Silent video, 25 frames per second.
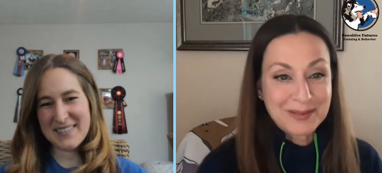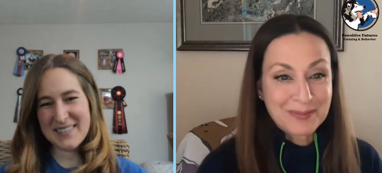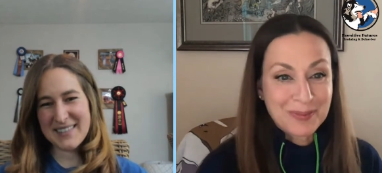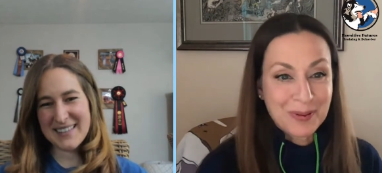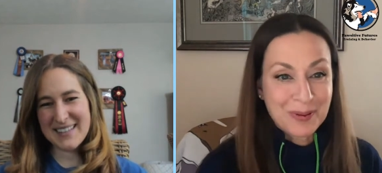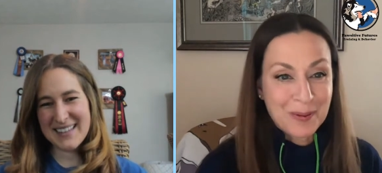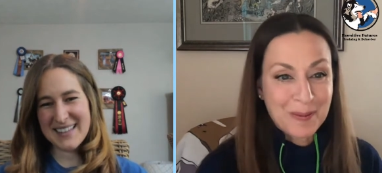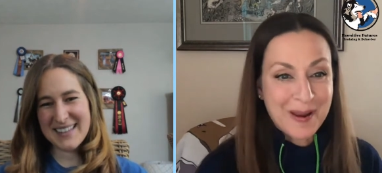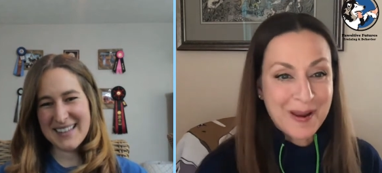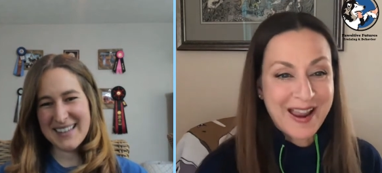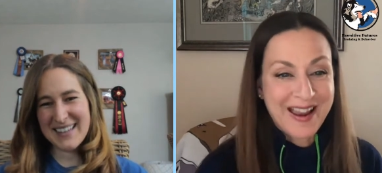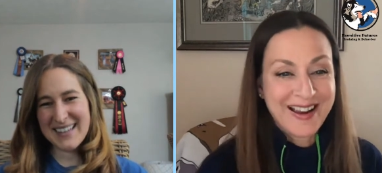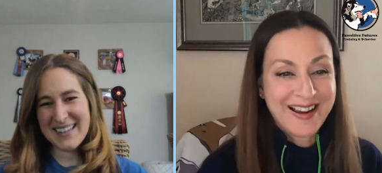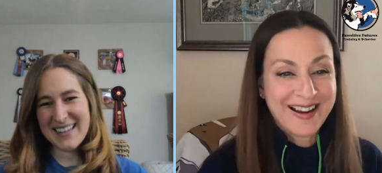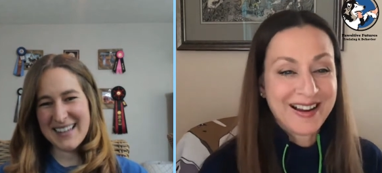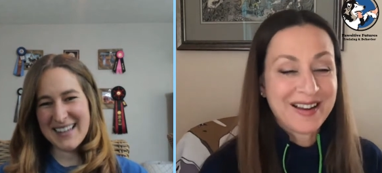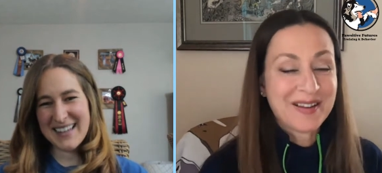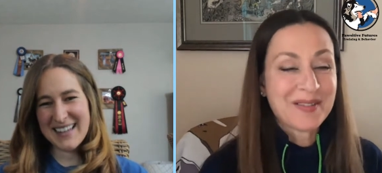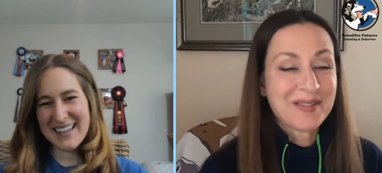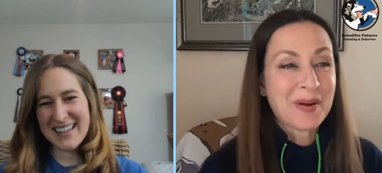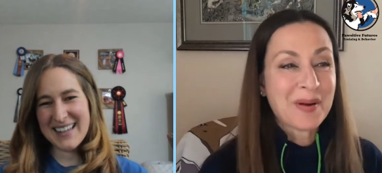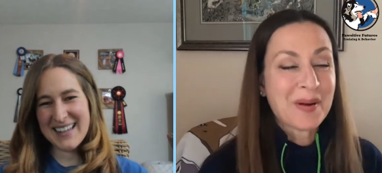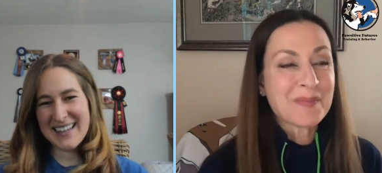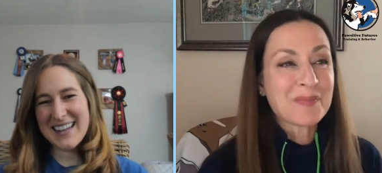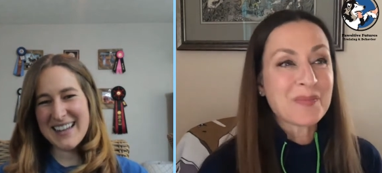
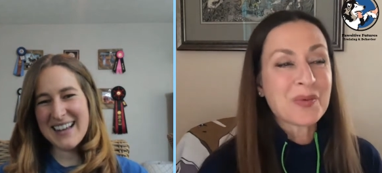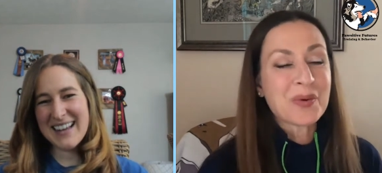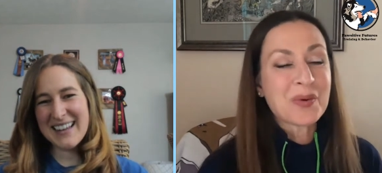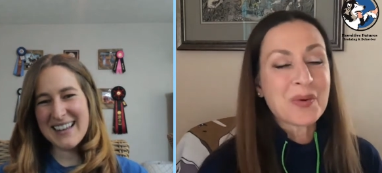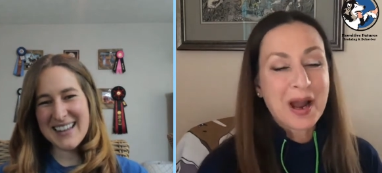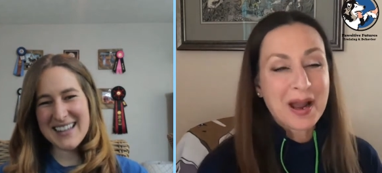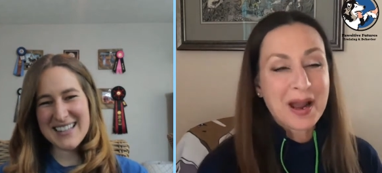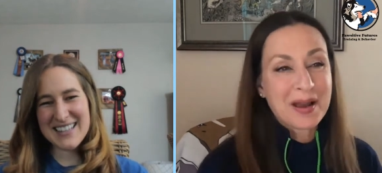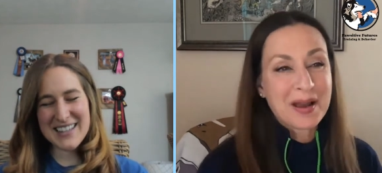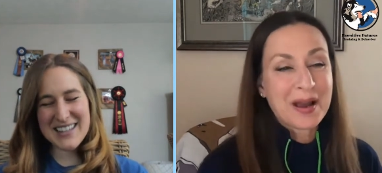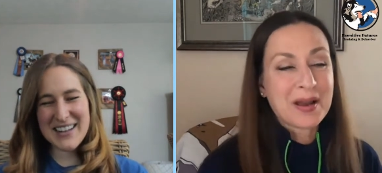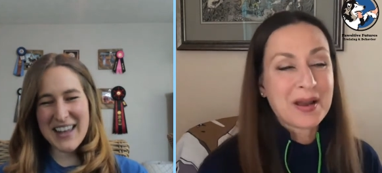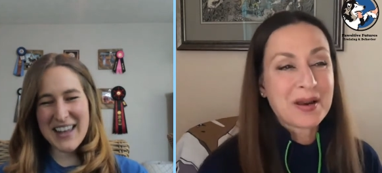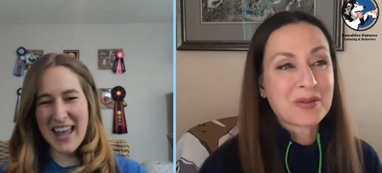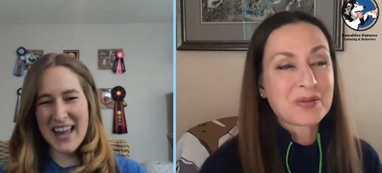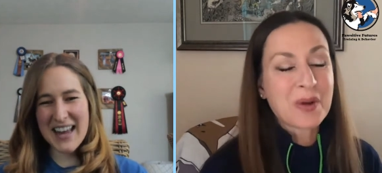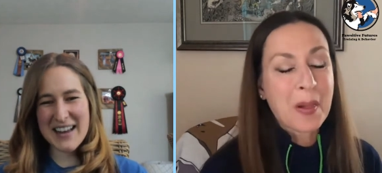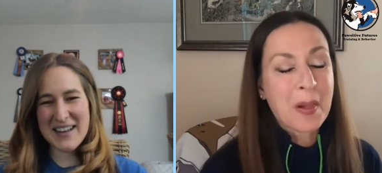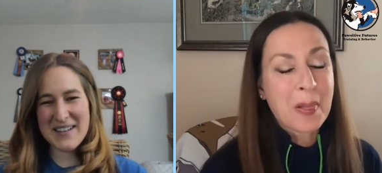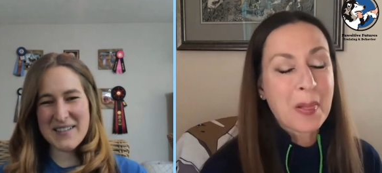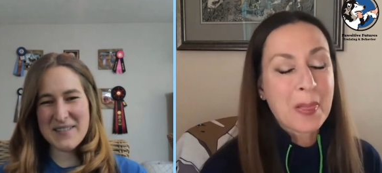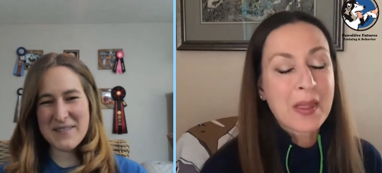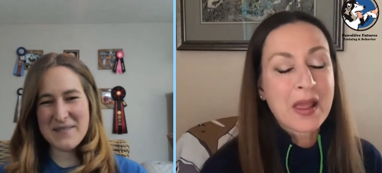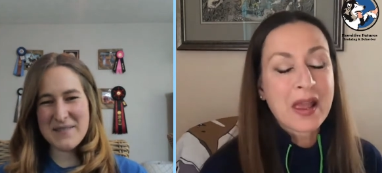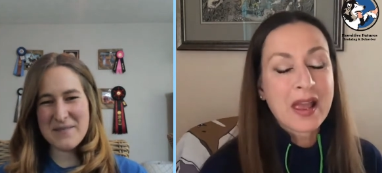Speaker 1: prepared. no, that's okay.
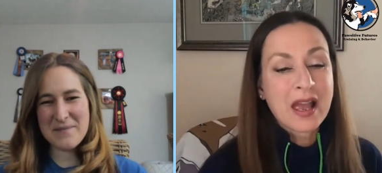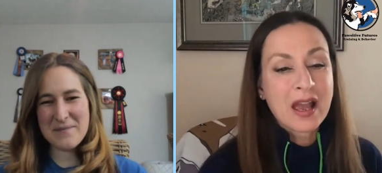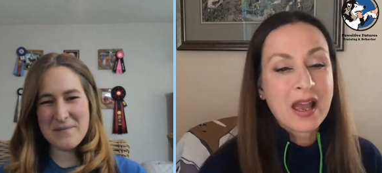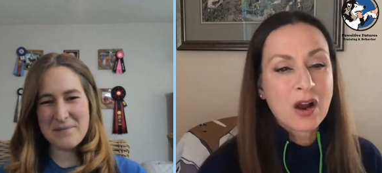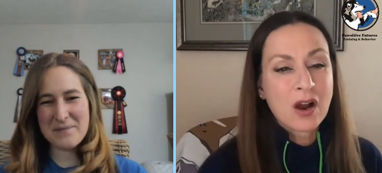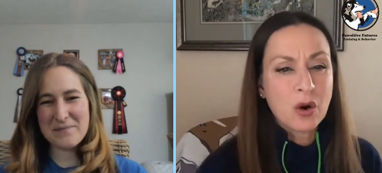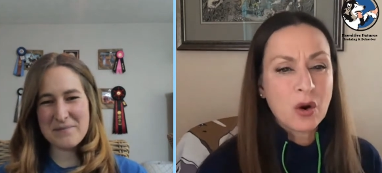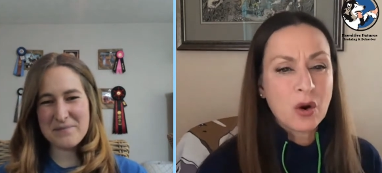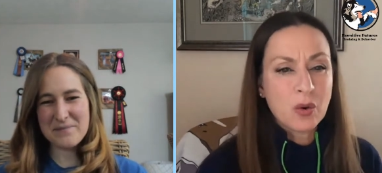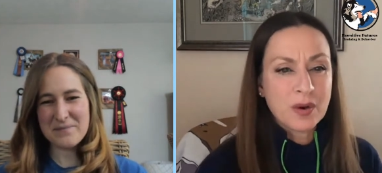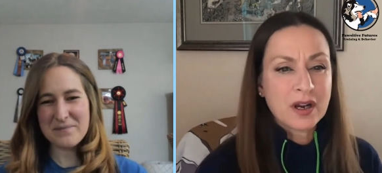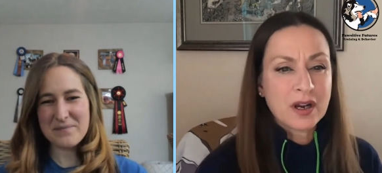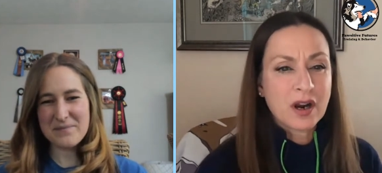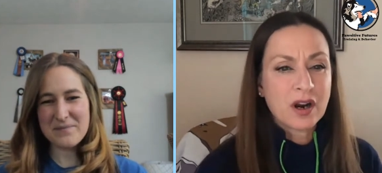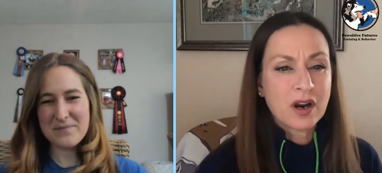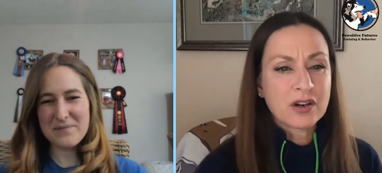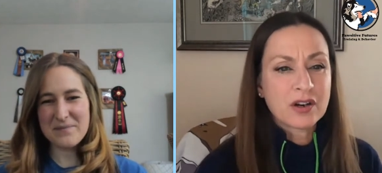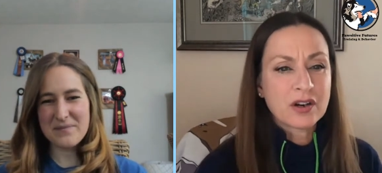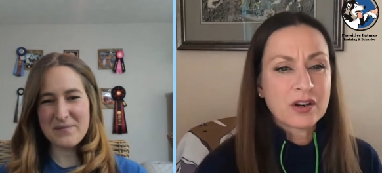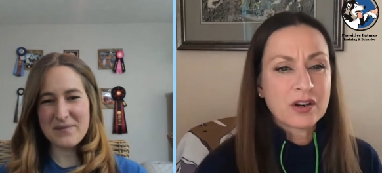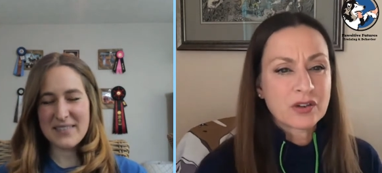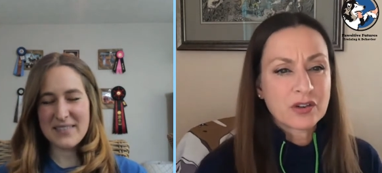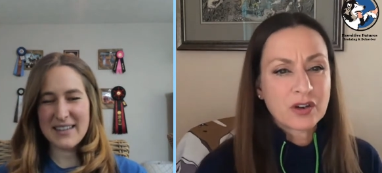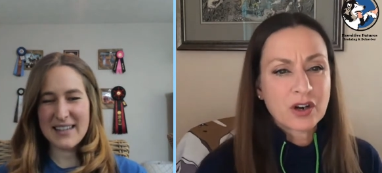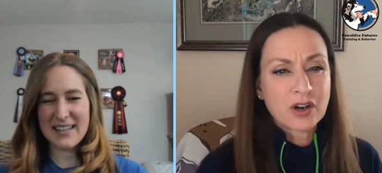Who are,
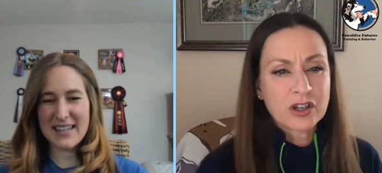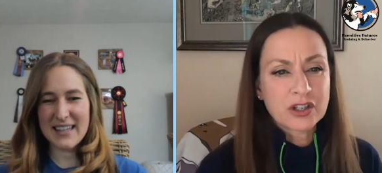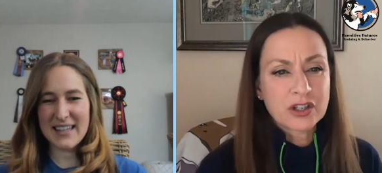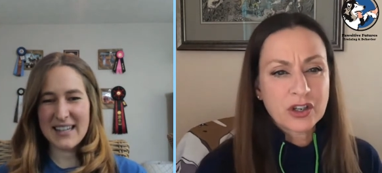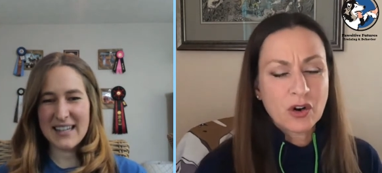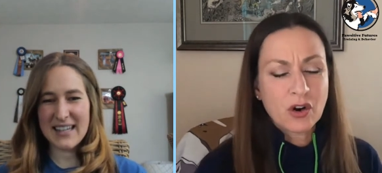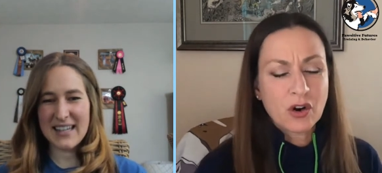are your